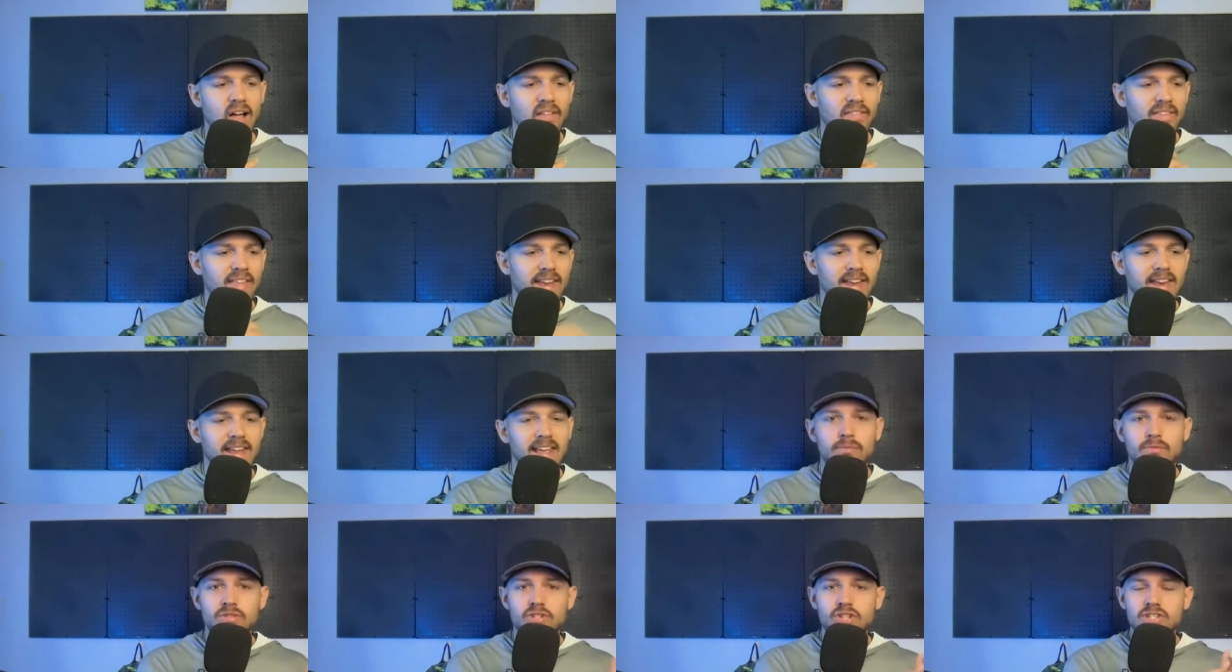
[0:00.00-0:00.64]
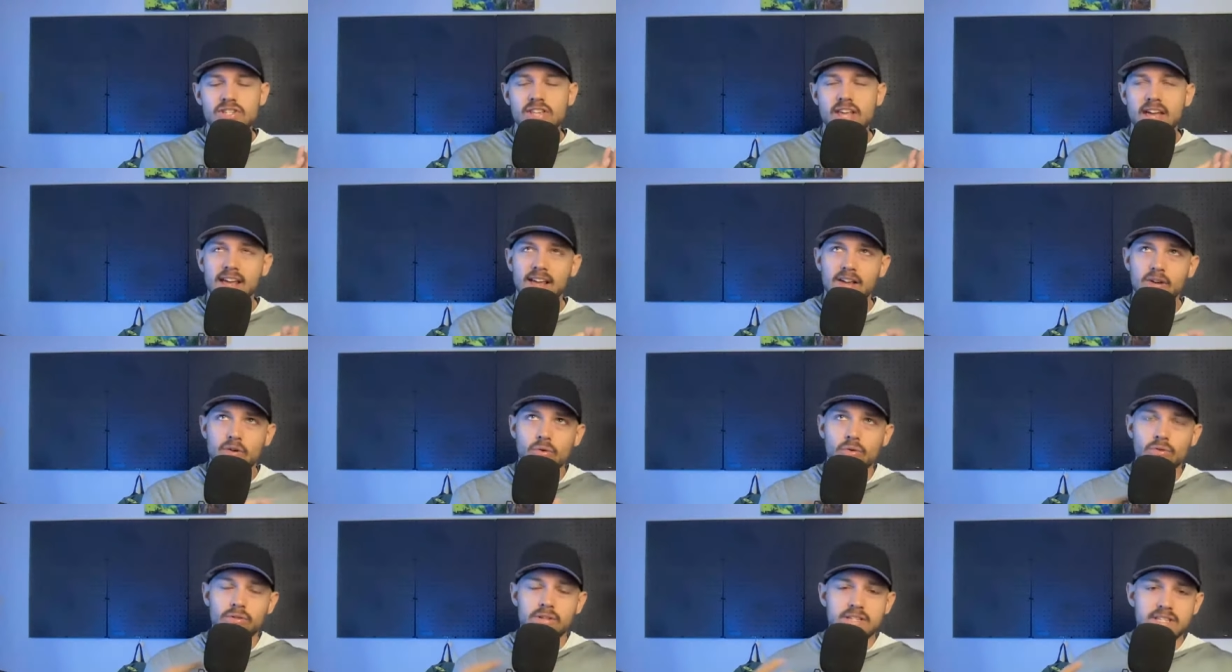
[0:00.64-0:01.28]
Then it's just like
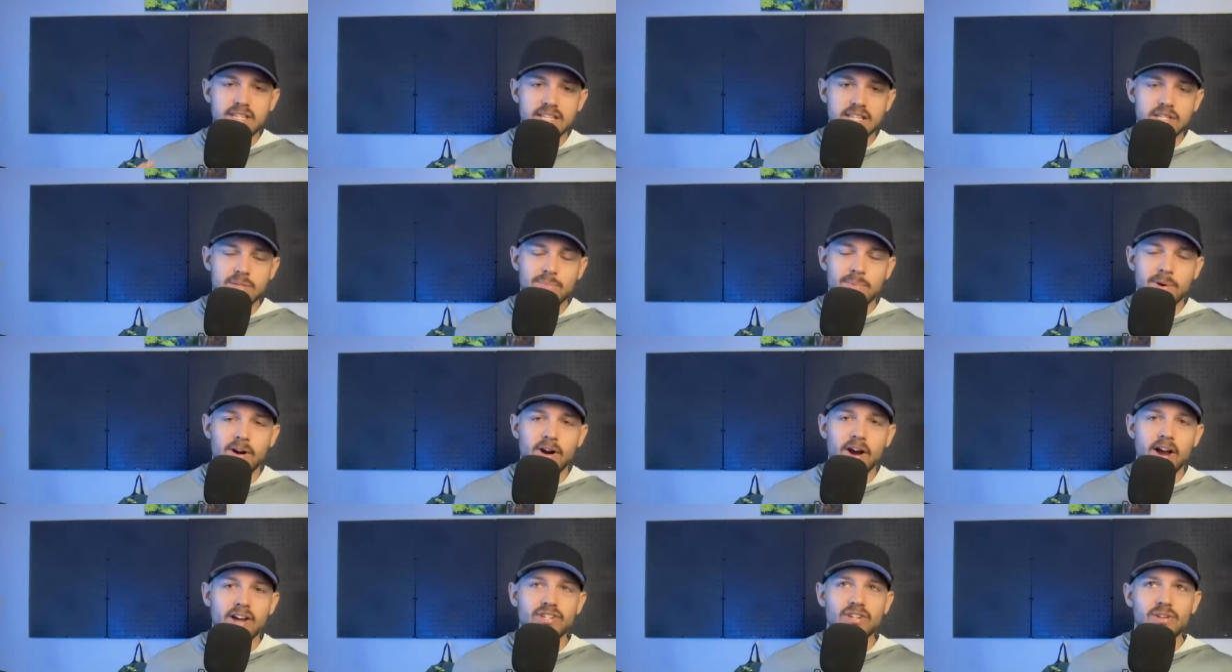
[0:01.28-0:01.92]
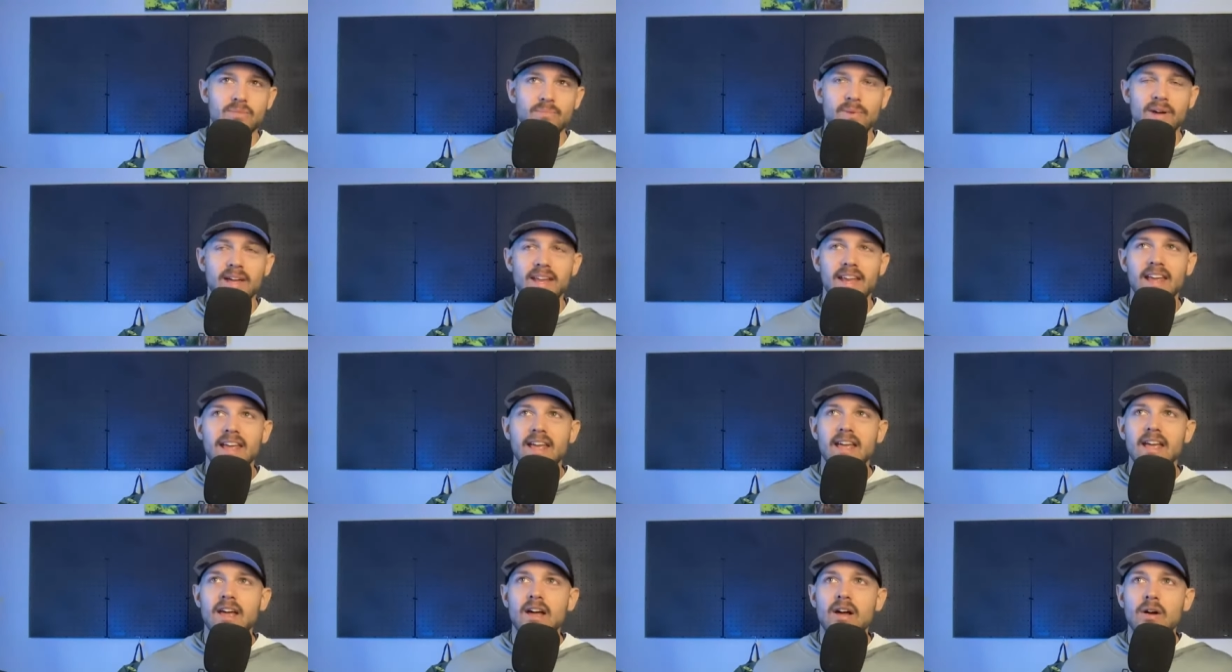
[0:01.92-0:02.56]
cool to see this progression. But
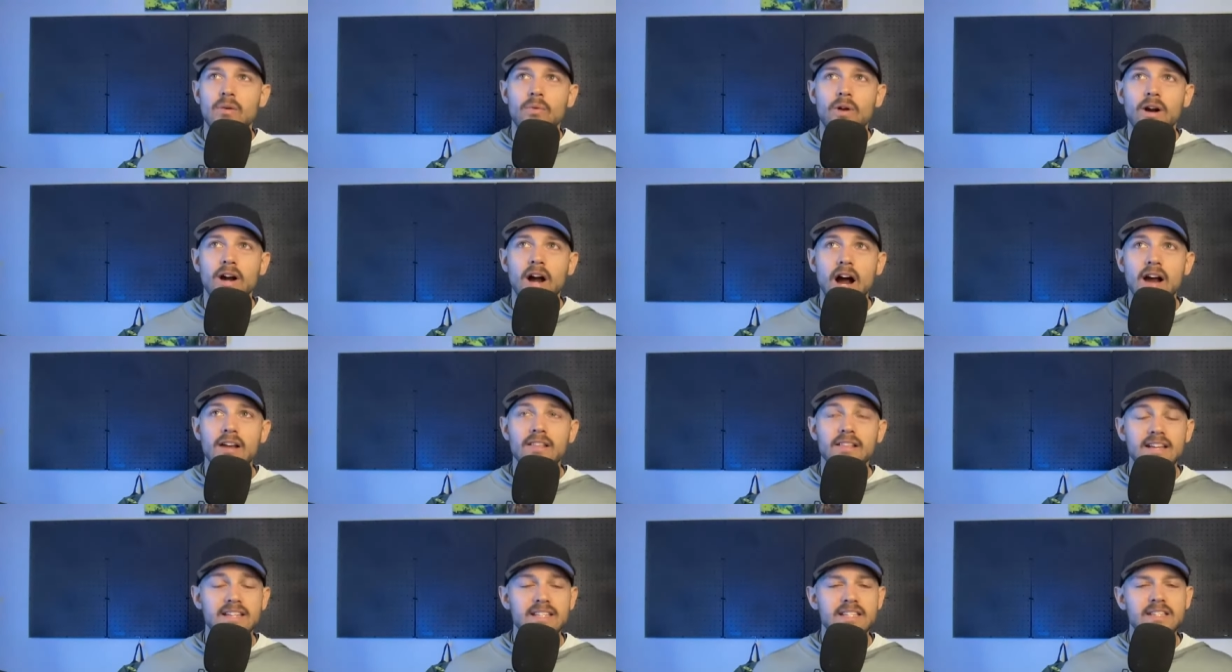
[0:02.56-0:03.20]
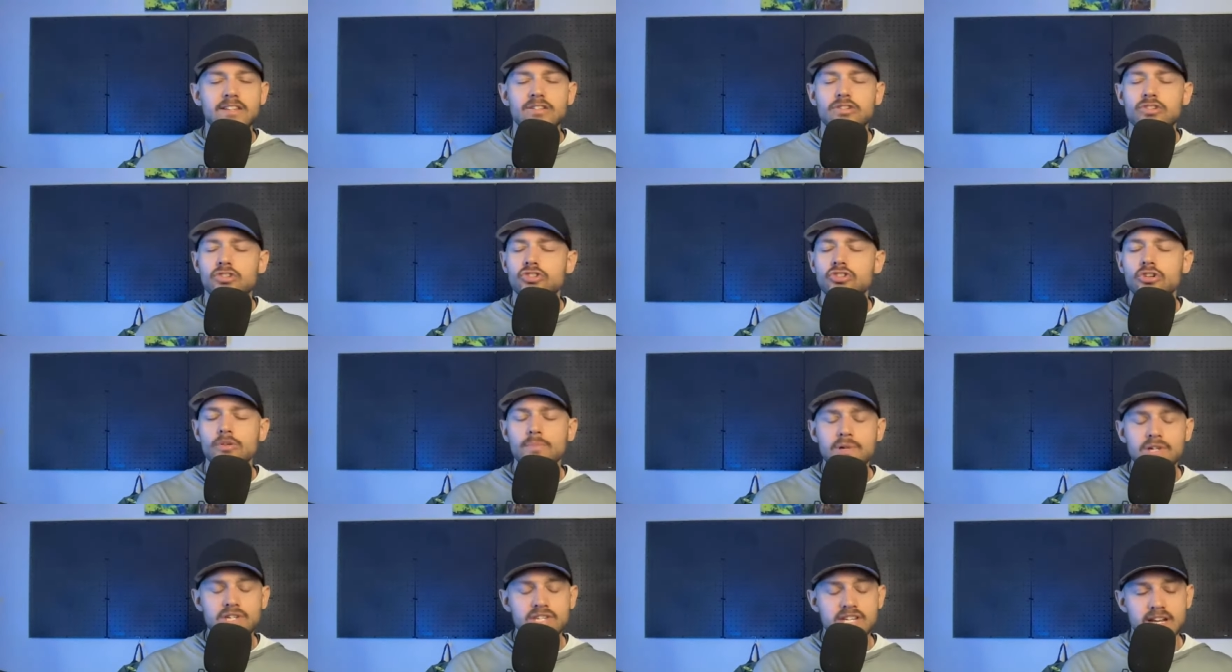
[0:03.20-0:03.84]
regardless,
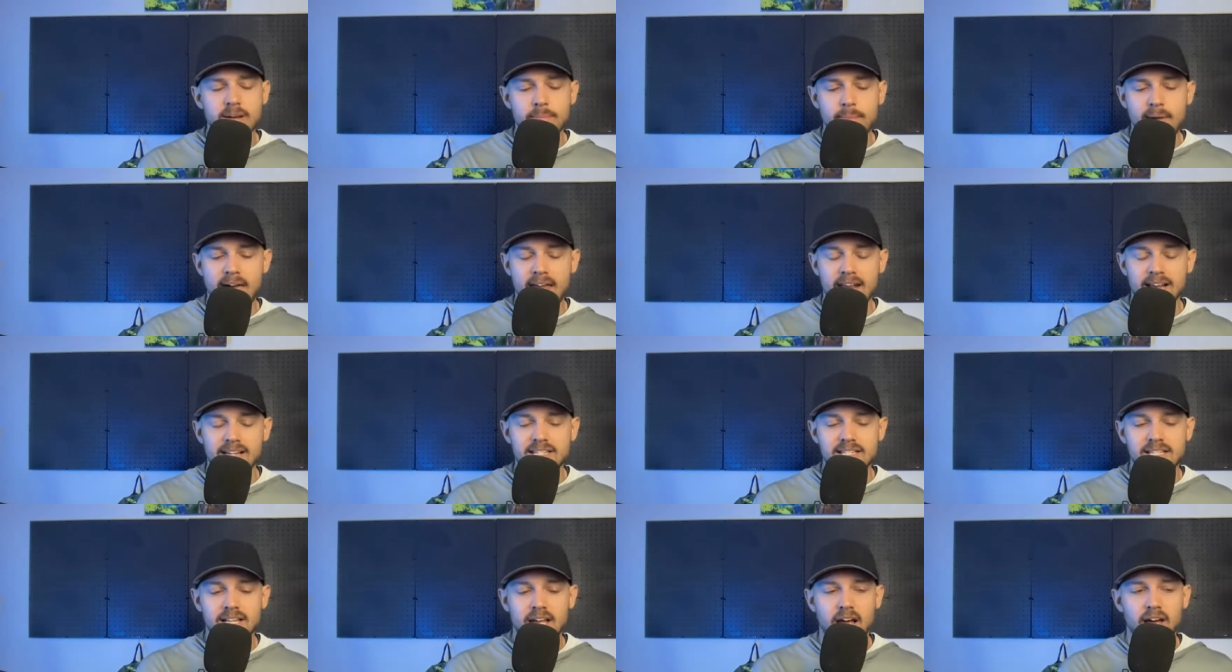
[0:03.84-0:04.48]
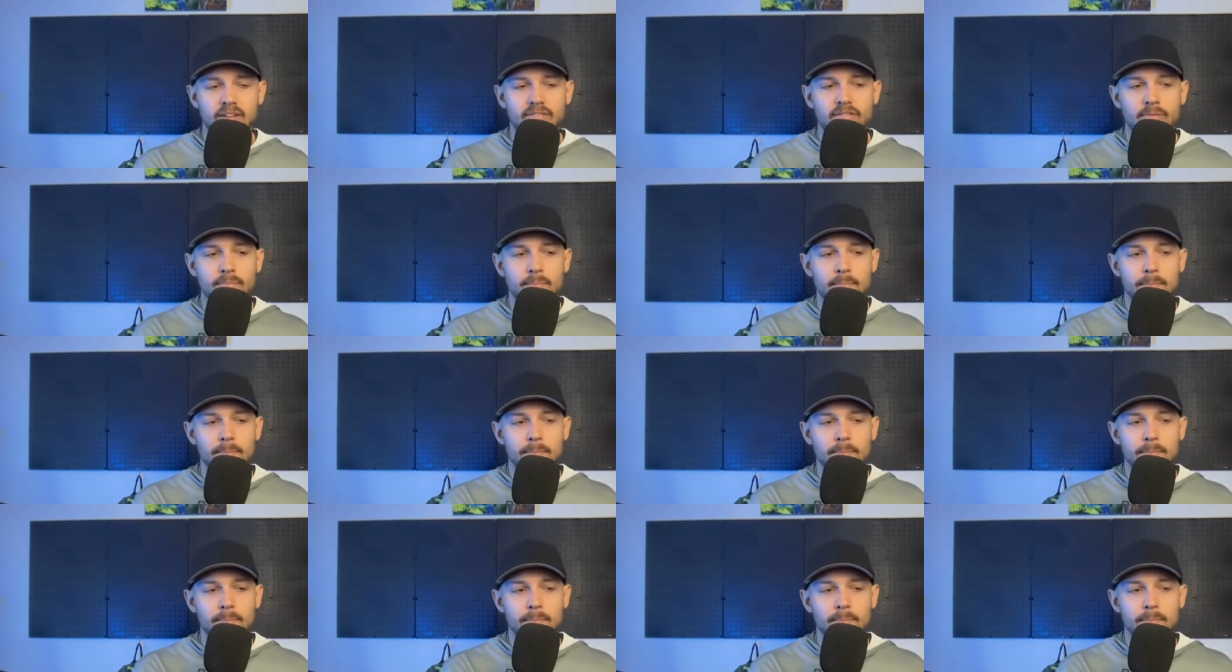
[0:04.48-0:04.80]
super cinematic stuff.